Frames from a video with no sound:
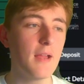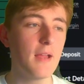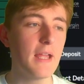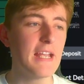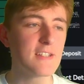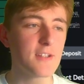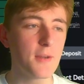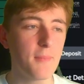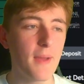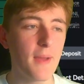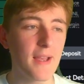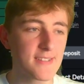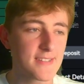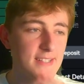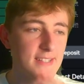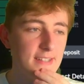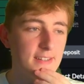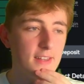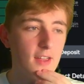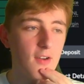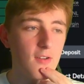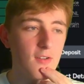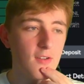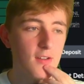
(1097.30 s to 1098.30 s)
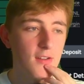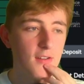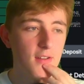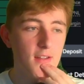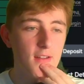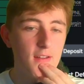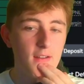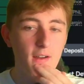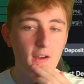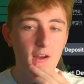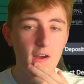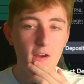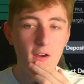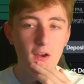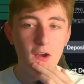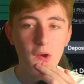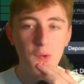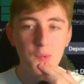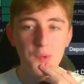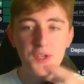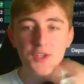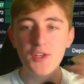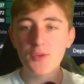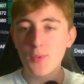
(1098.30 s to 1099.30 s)
He's on MEXC though.
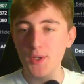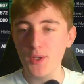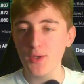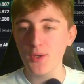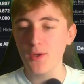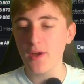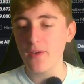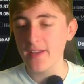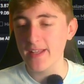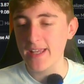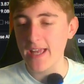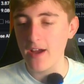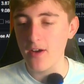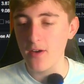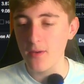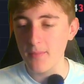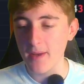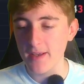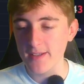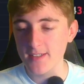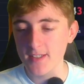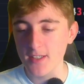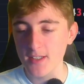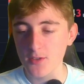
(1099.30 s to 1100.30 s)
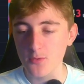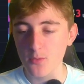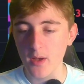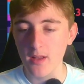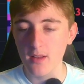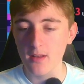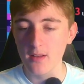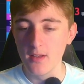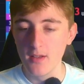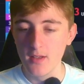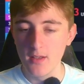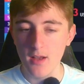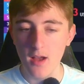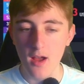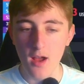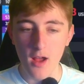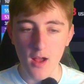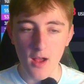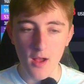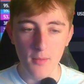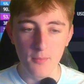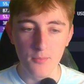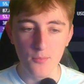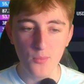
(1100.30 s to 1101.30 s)
We do have an account on MEXC as well,
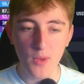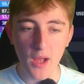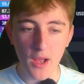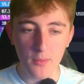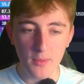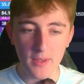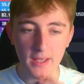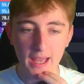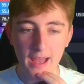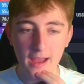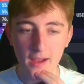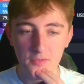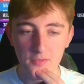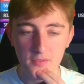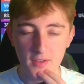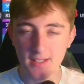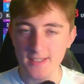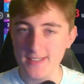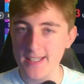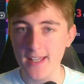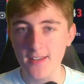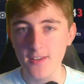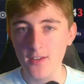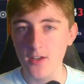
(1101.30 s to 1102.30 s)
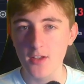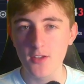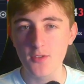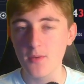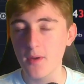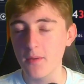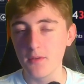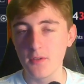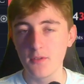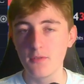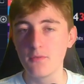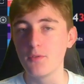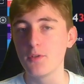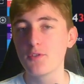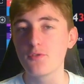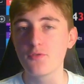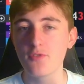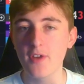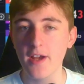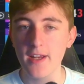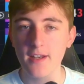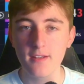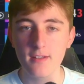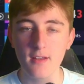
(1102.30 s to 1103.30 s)
where we have like $10 where we'll
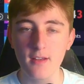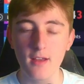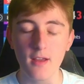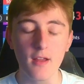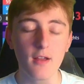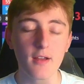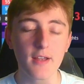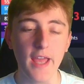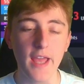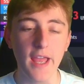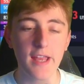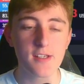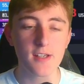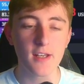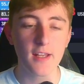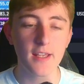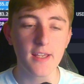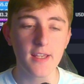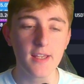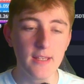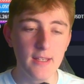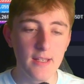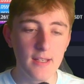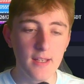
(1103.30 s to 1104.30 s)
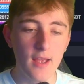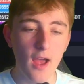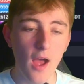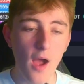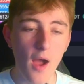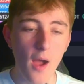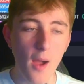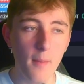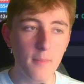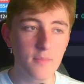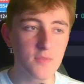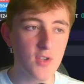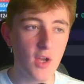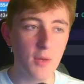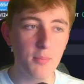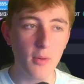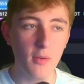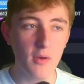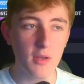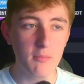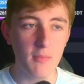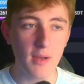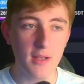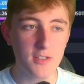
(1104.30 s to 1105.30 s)
trade occasionally. So I
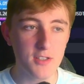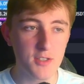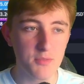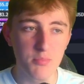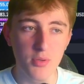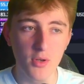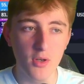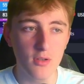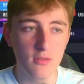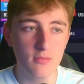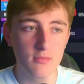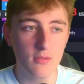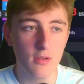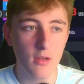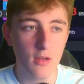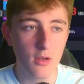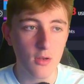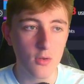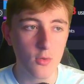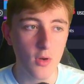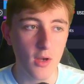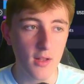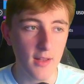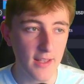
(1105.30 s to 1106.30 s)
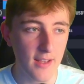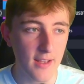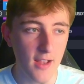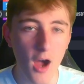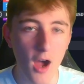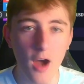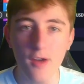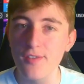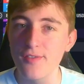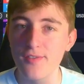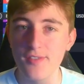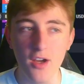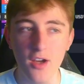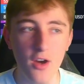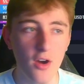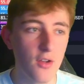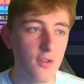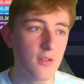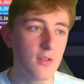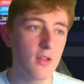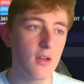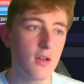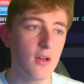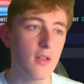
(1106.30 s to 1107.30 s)
probably might just put quite like half of it
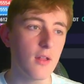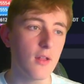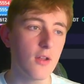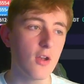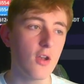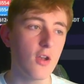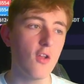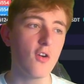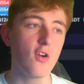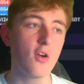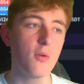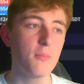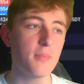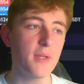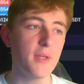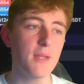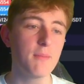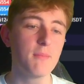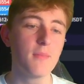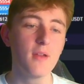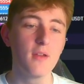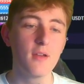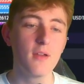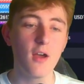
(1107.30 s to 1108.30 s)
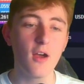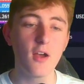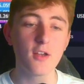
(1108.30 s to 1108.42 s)
on along on Beam.